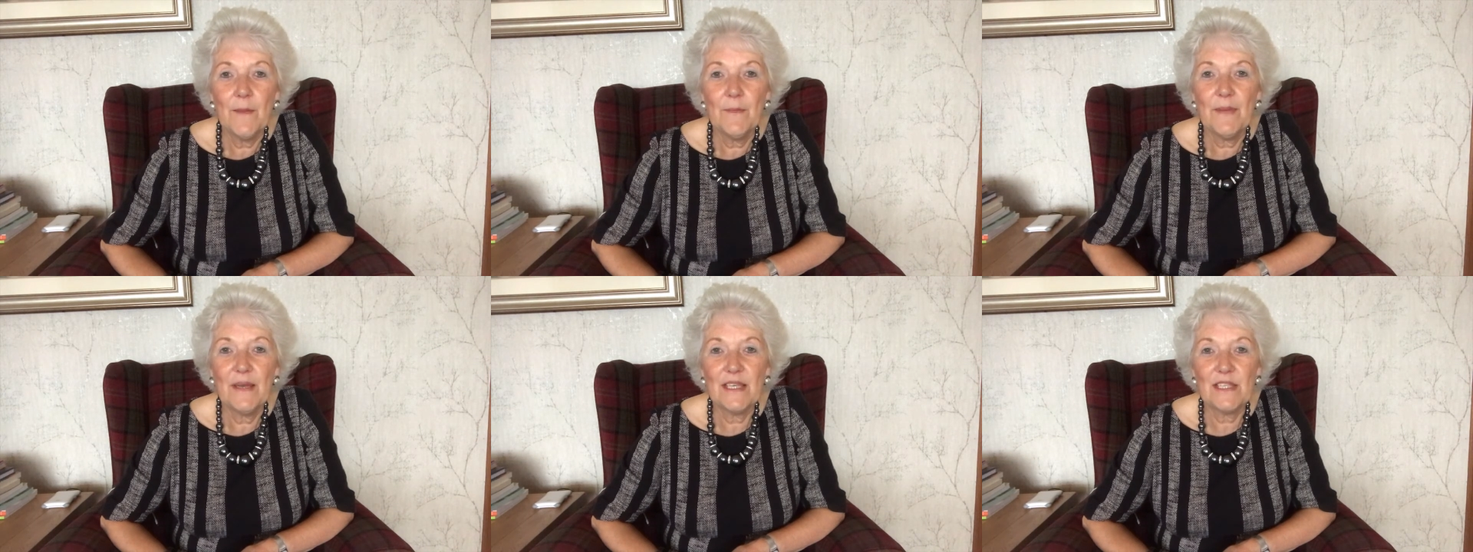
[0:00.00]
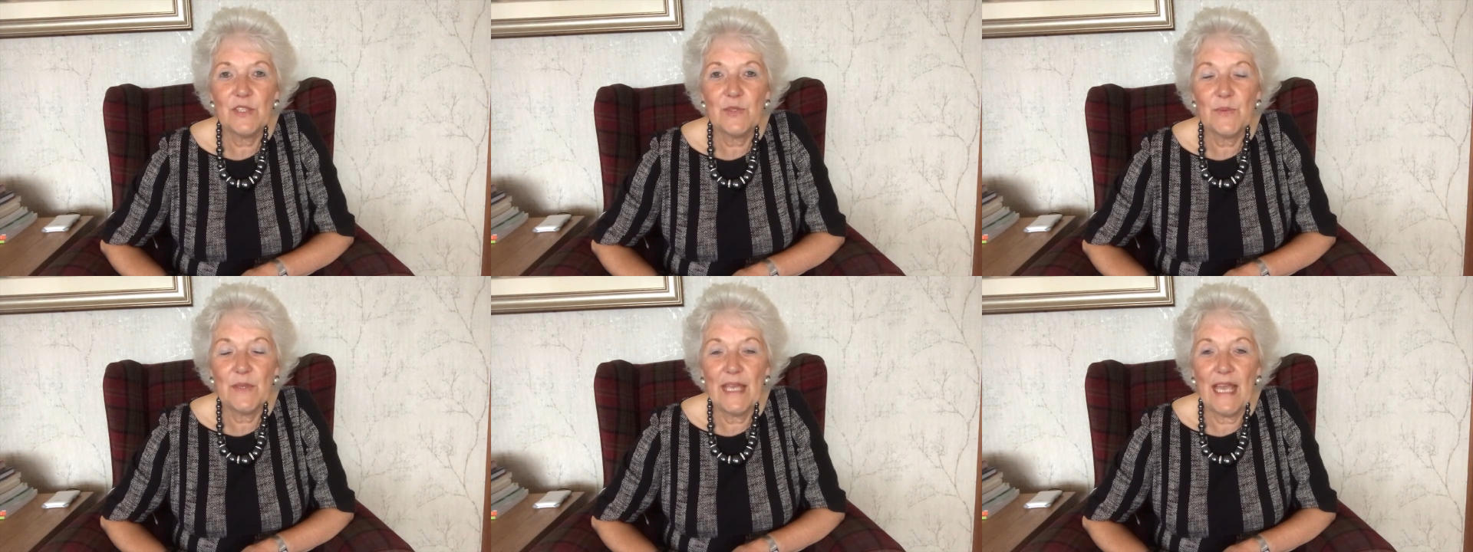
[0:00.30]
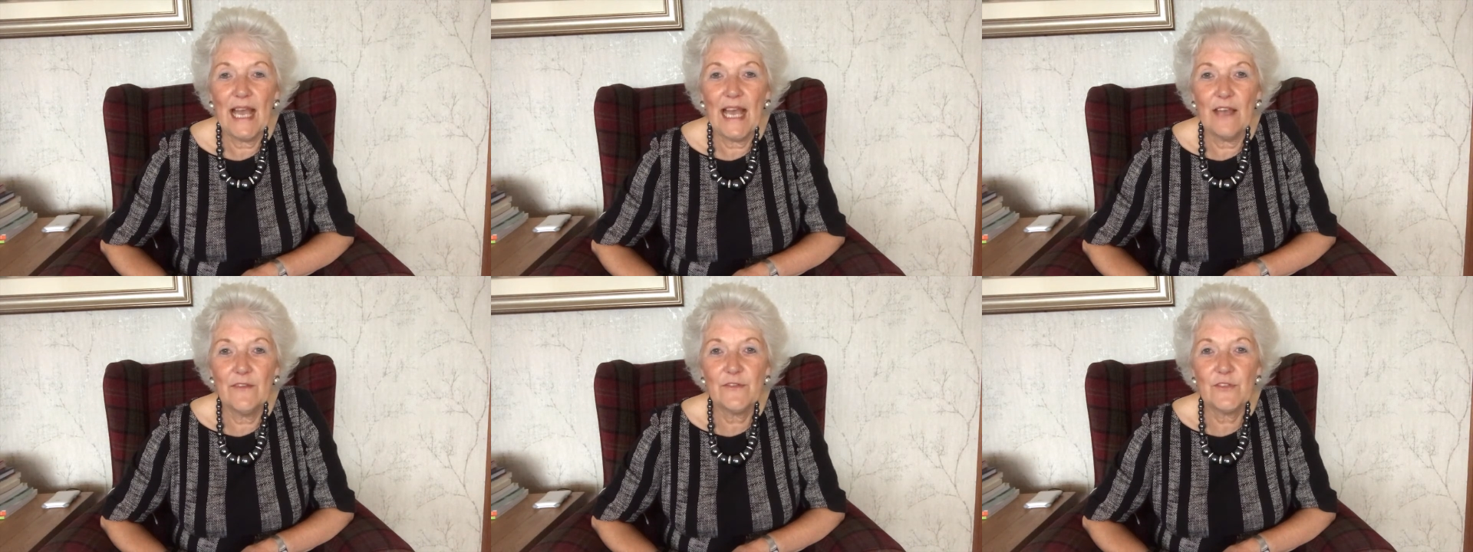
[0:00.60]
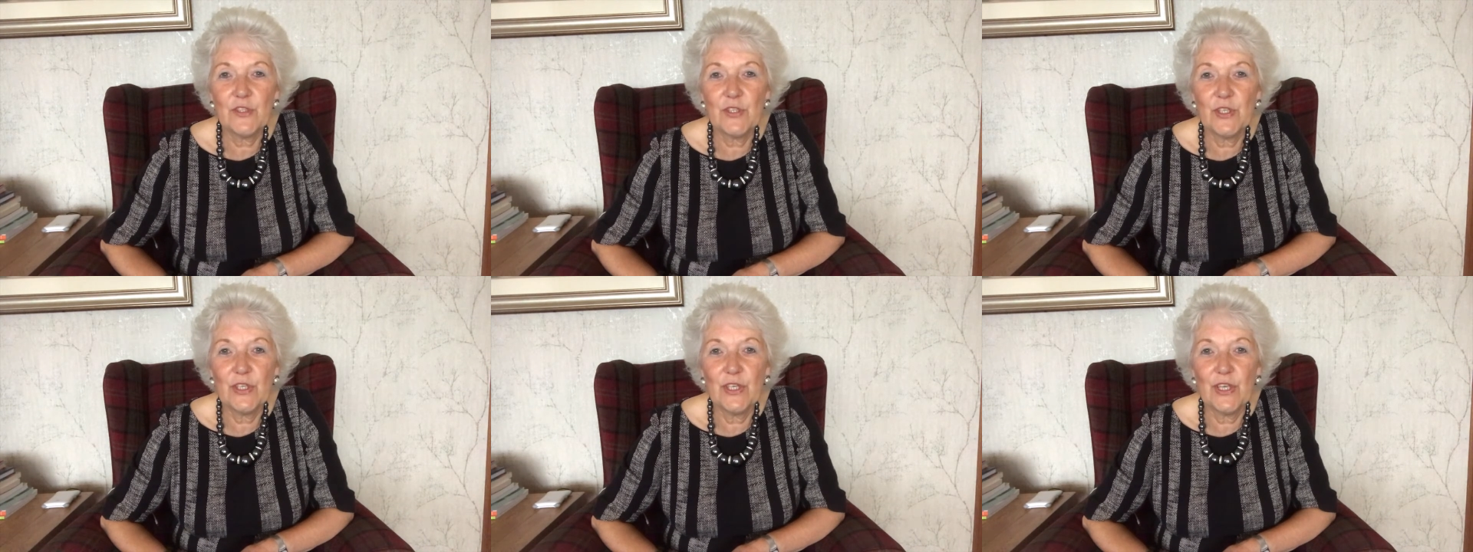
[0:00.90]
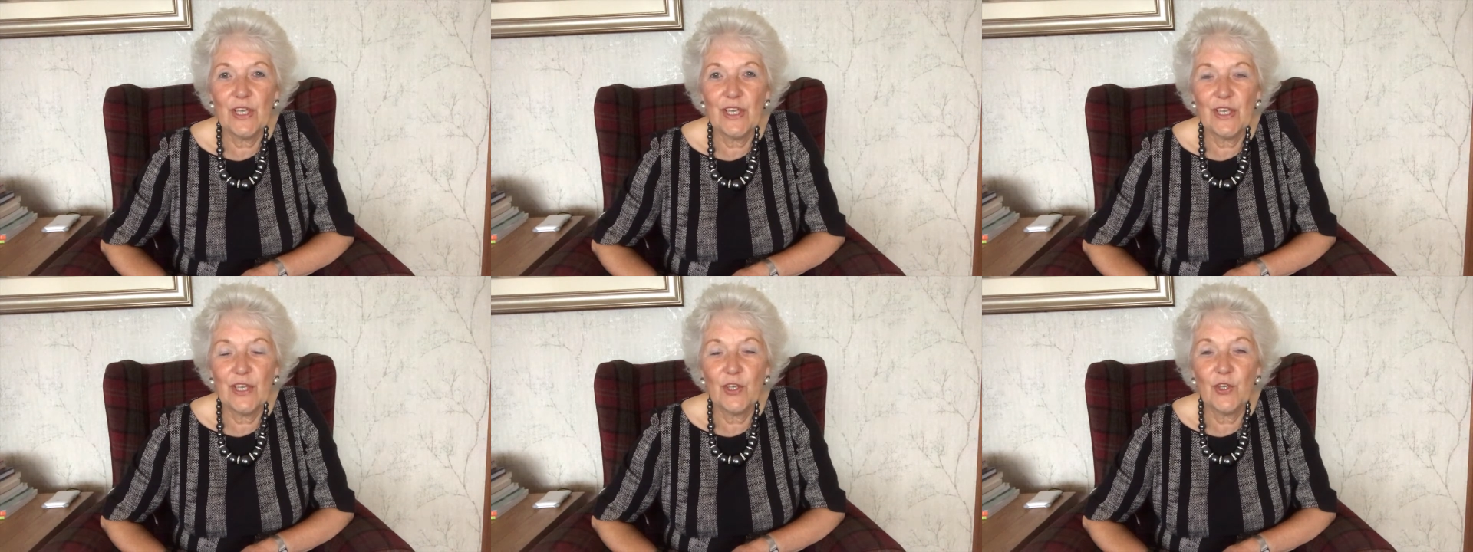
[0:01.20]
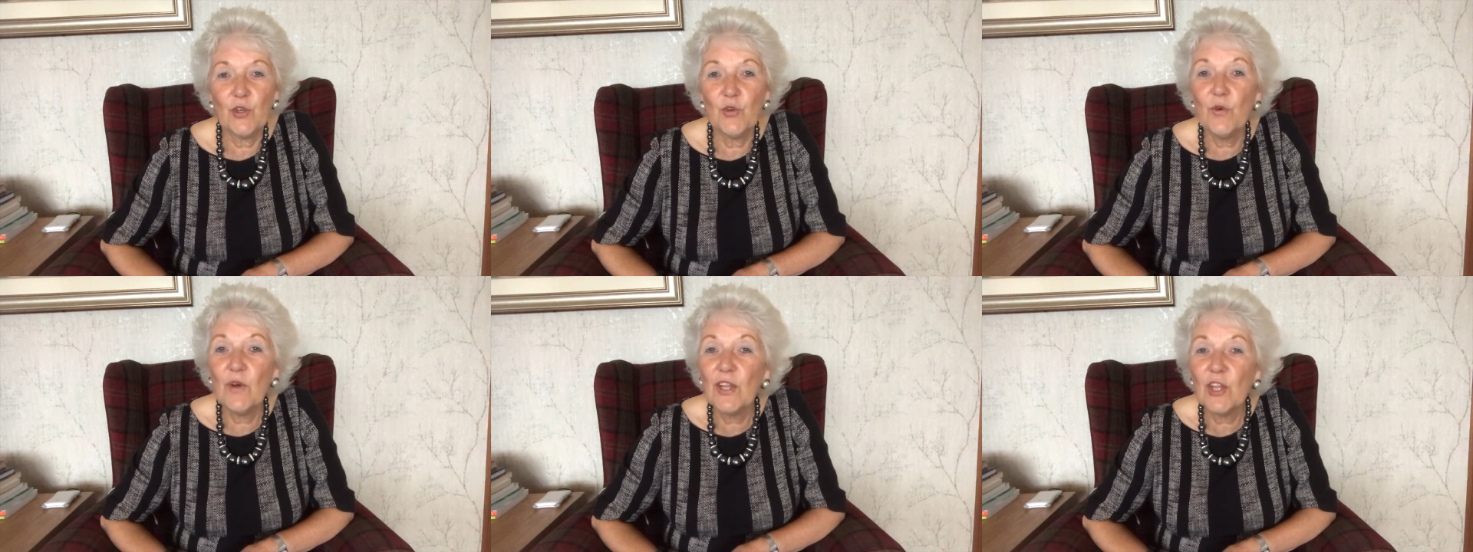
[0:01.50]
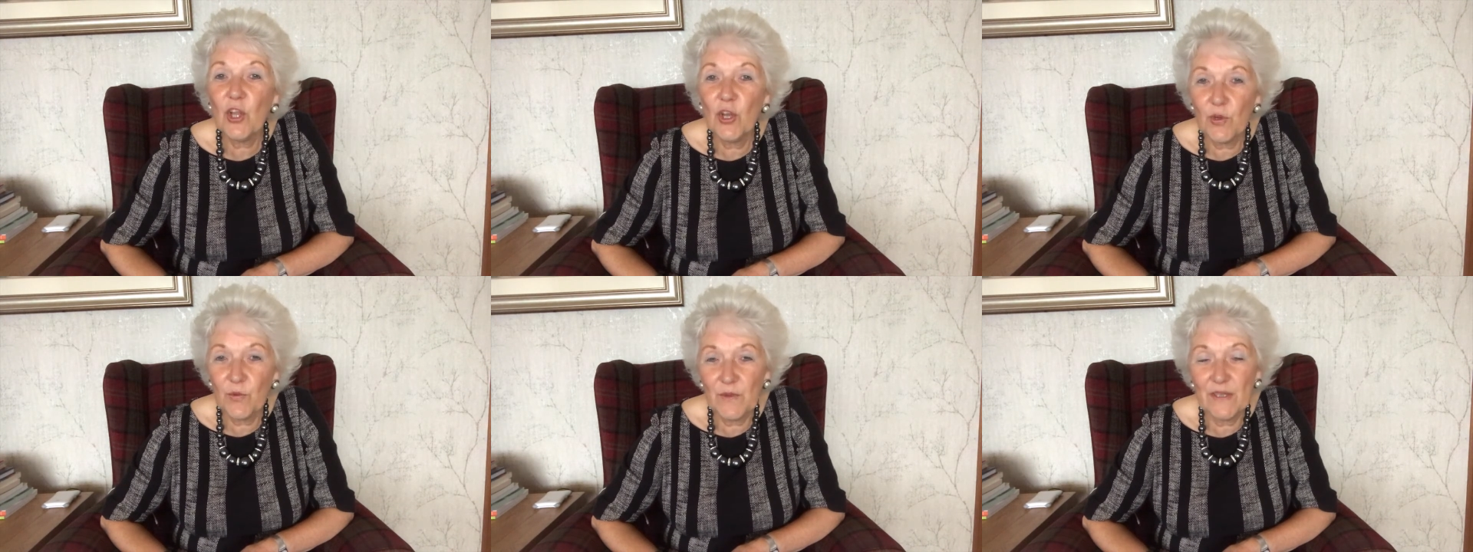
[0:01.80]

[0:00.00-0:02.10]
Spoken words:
but we have to go along